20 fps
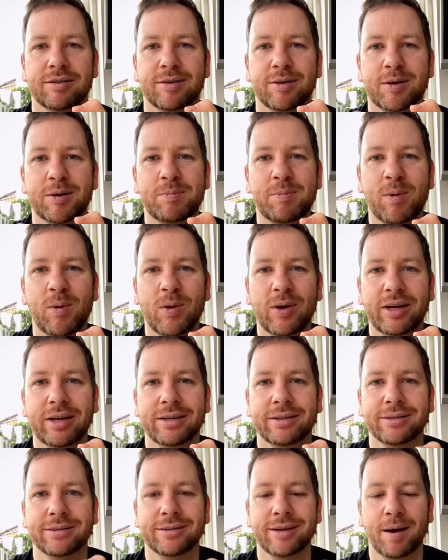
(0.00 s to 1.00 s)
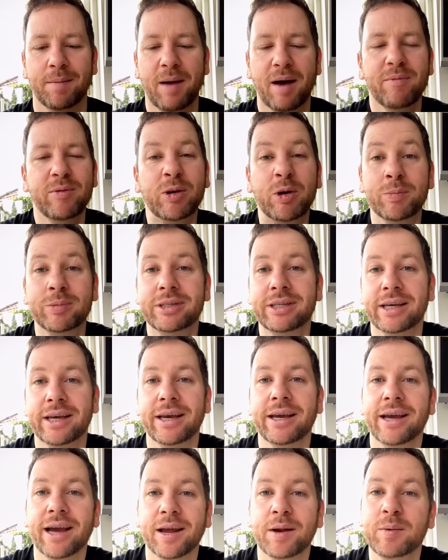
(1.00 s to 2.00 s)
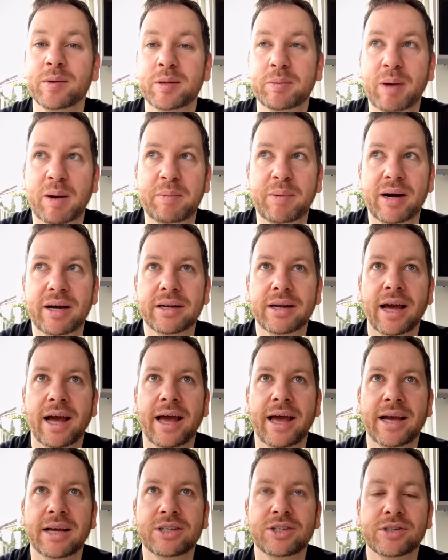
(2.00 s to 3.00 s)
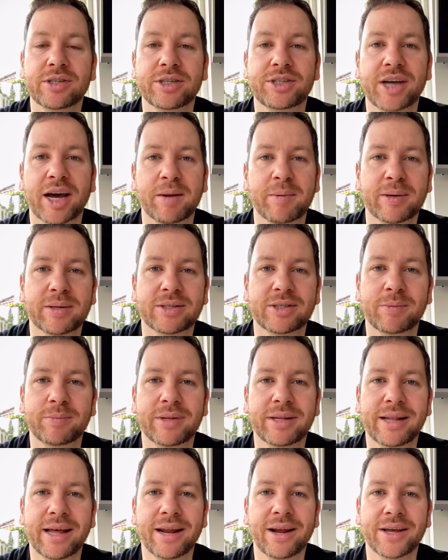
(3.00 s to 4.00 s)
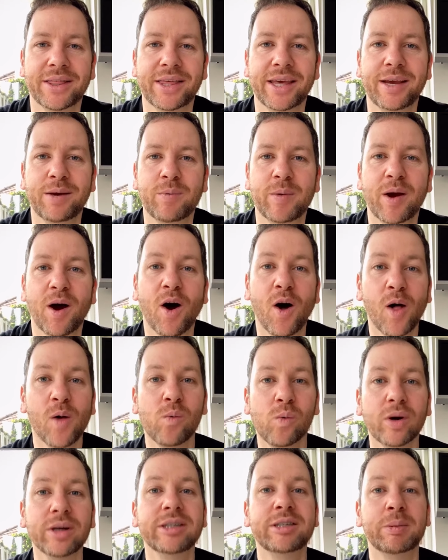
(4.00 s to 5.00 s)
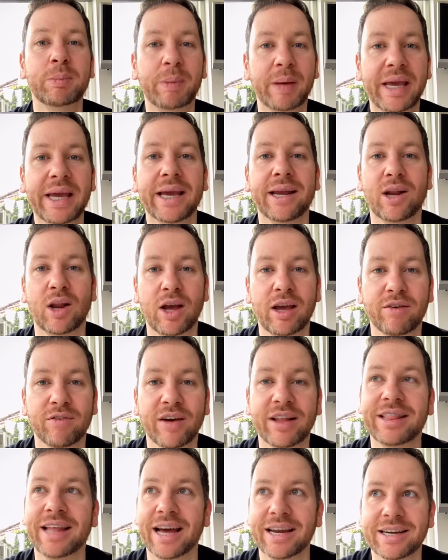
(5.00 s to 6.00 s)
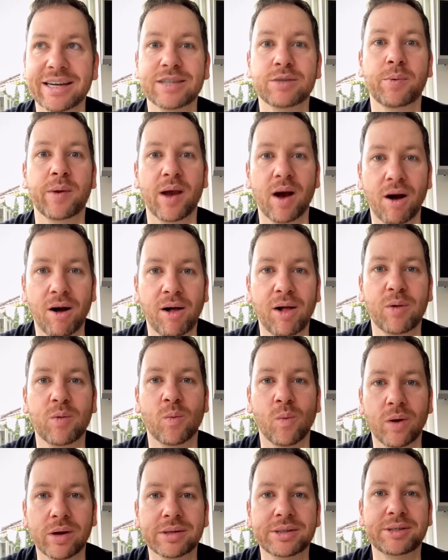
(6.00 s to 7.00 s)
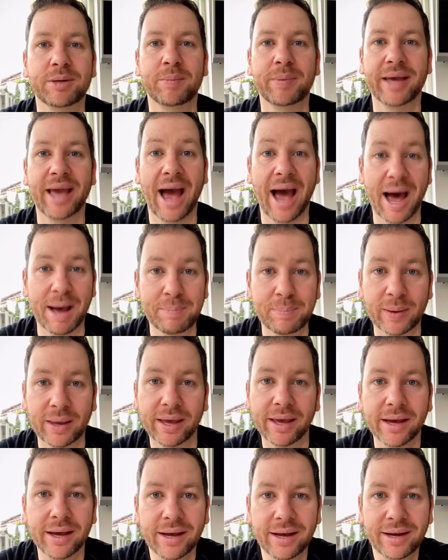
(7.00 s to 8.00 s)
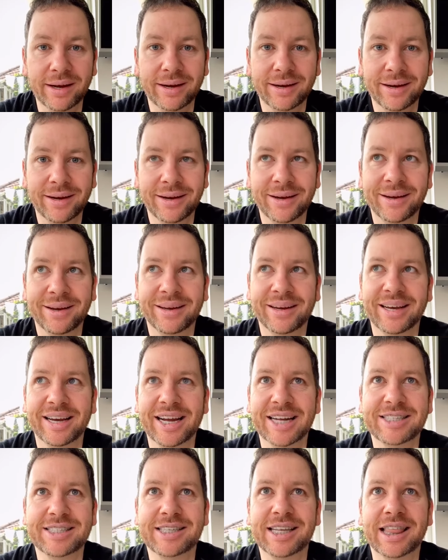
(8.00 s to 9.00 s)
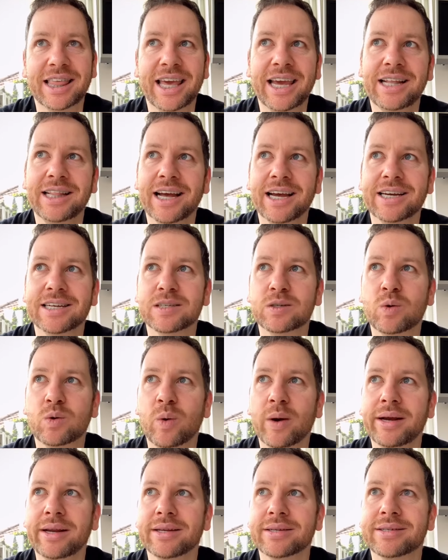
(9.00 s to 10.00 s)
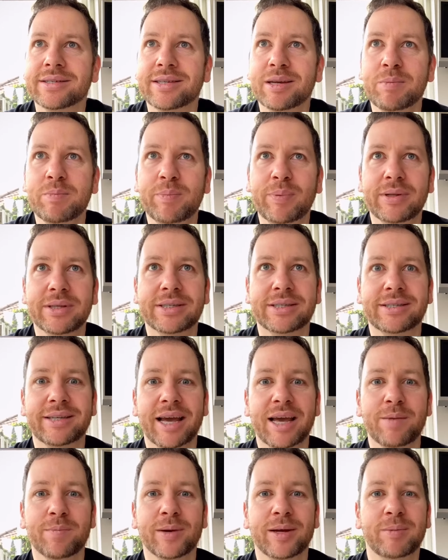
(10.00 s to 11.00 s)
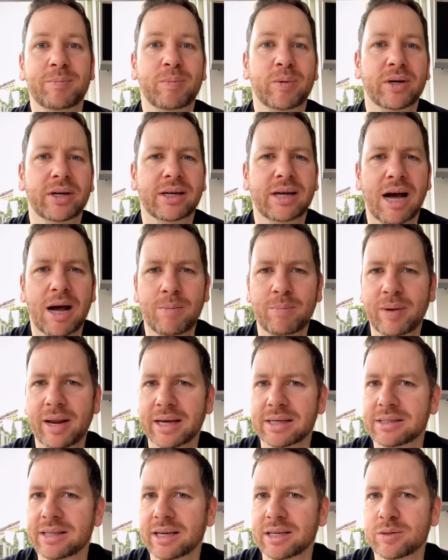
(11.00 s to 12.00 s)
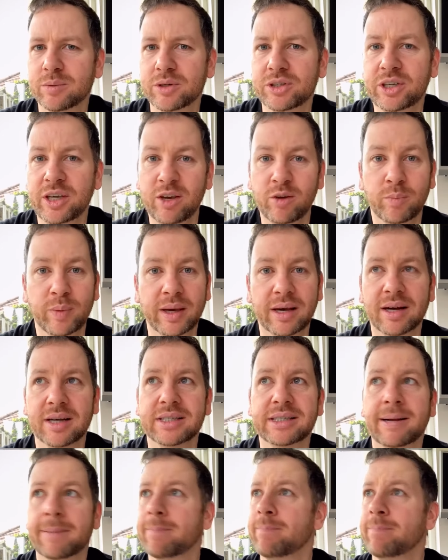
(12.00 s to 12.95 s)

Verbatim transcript: good morning. I'm having a cup of tea and I want to pop on uh, just to chat about something that I think we all want to be in life and that is we all want to be happy. It's the thing that is quite a simple statement but a complex thing to achieve because